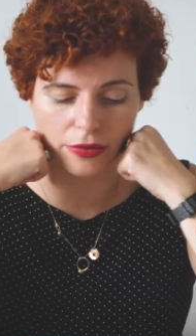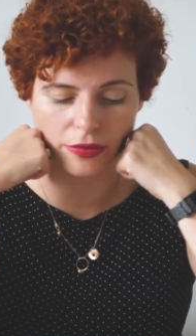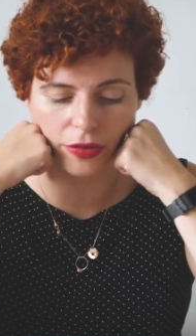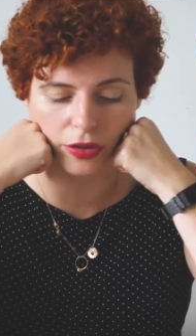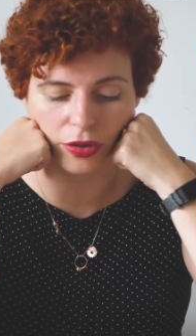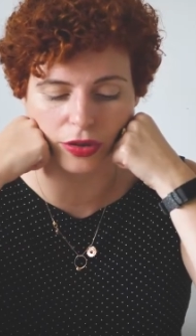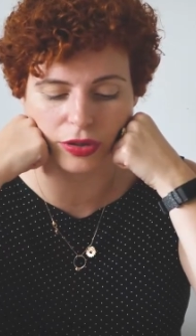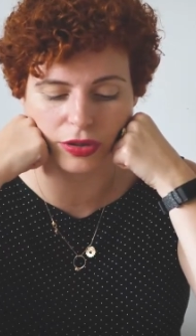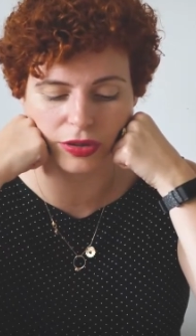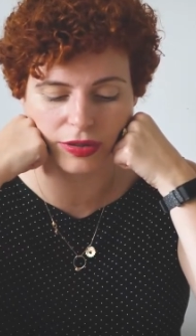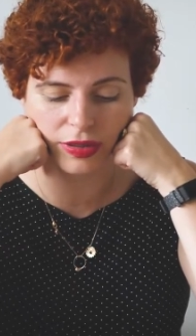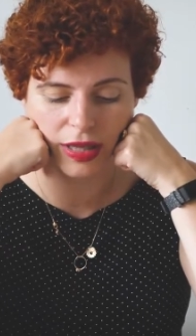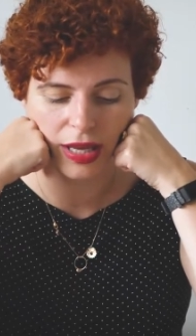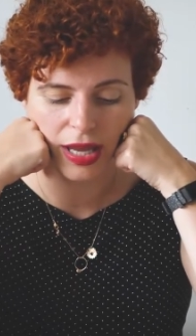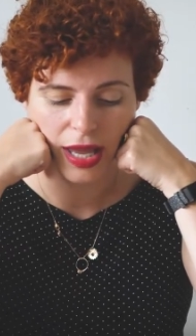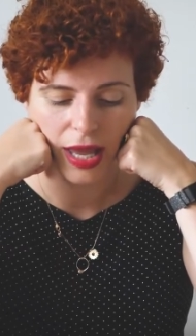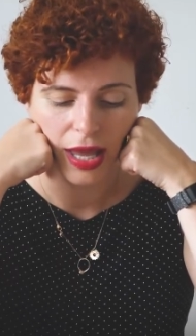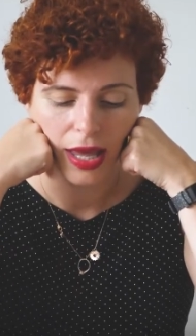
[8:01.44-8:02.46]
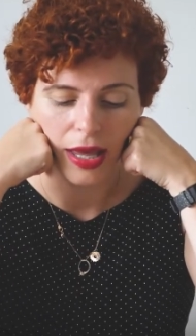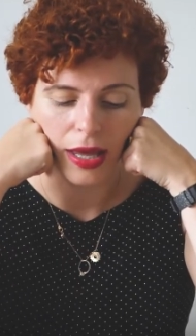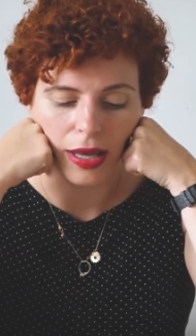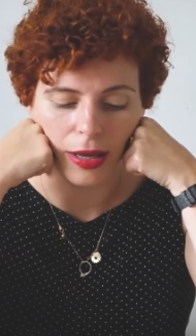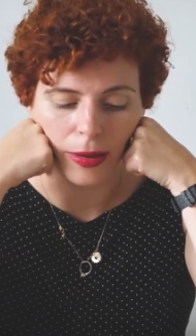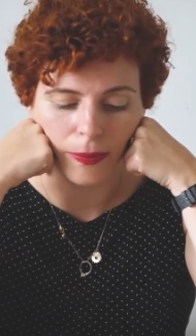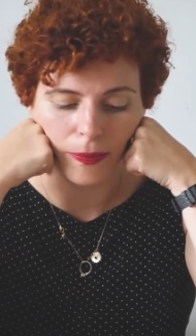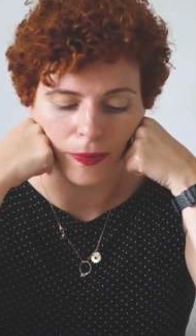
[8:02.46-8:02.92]
force?
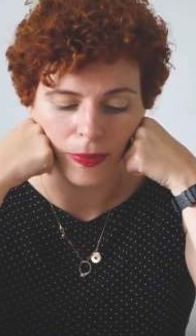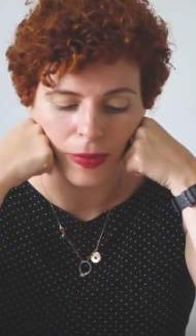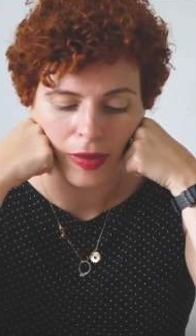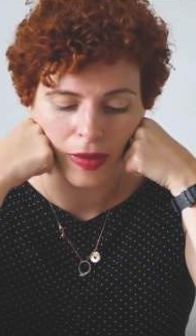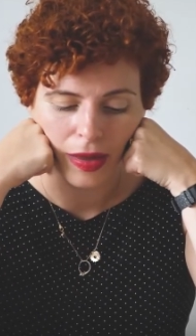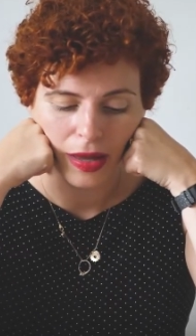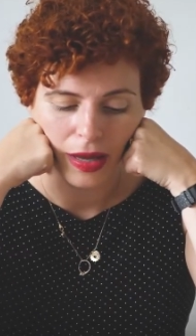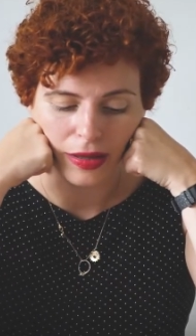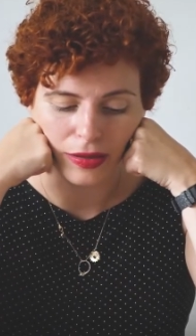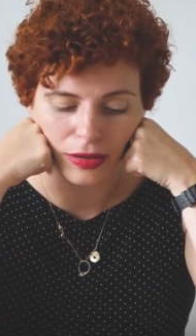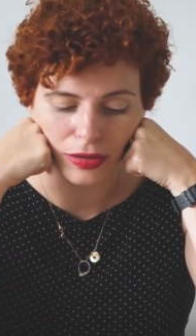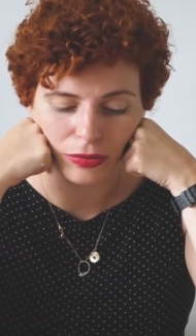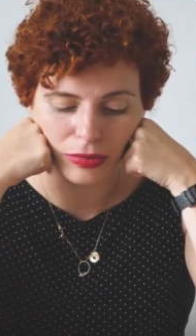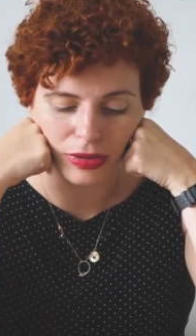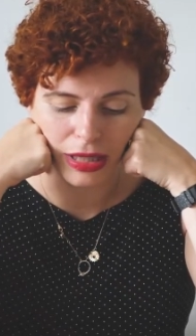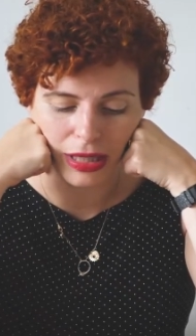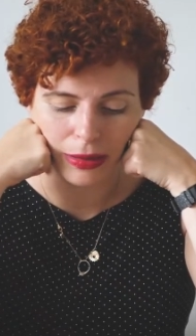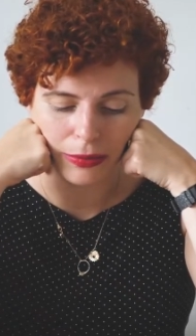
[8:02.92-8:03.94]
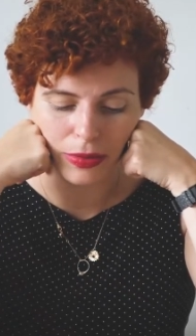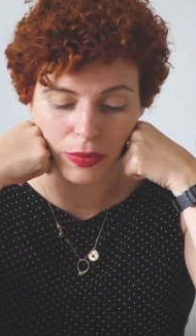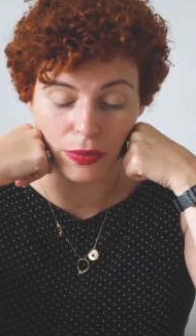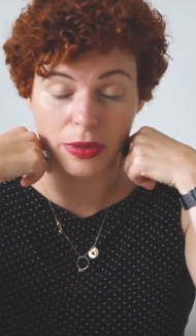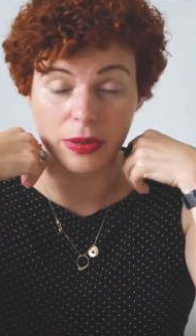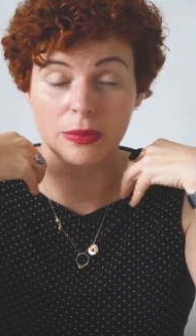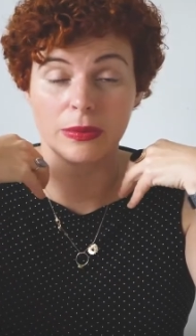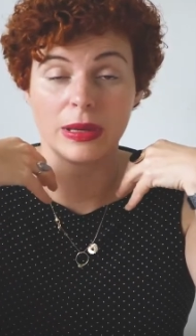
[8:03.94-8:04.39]
And sometimes
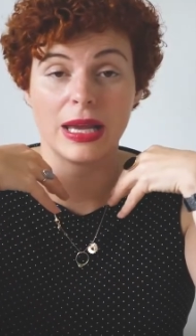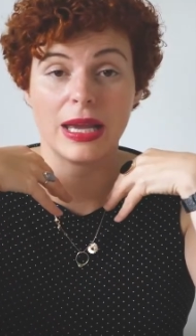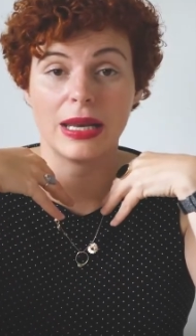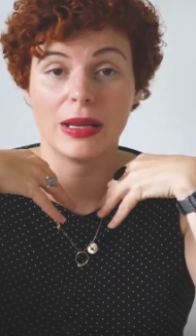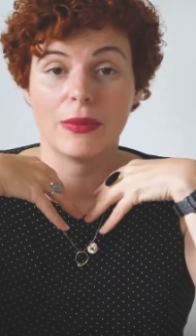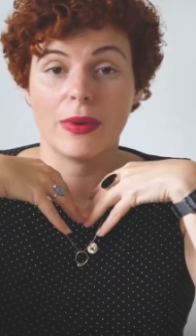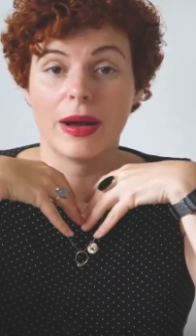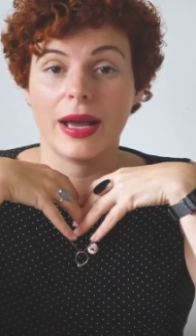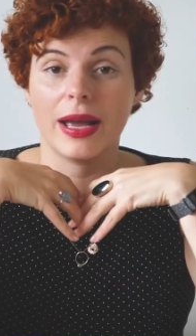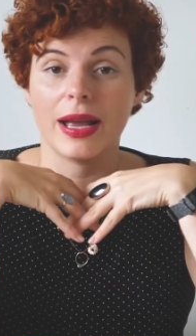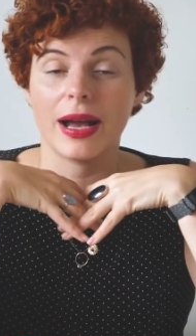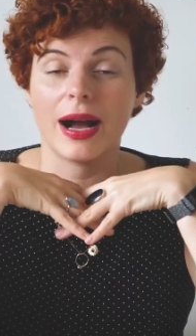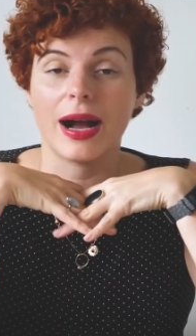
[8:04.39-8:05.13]
with me anyway,